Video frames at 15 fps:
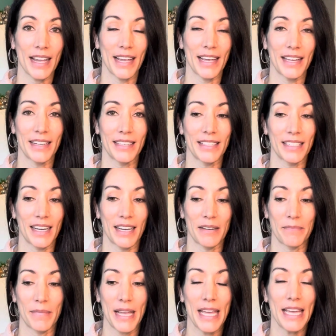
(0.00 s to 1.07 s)
And
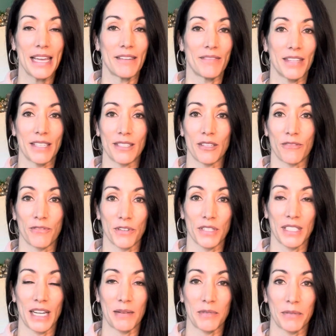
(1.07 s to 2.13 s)
if this is your first
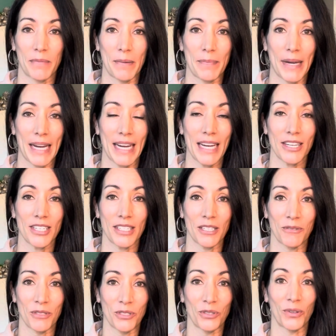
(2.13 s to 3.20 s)
time to my page and you
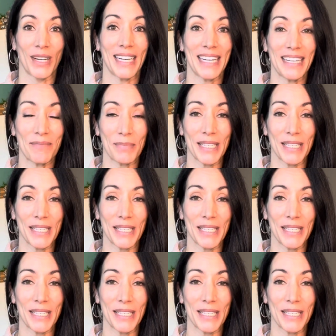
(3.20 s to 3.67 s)
enjoyed it,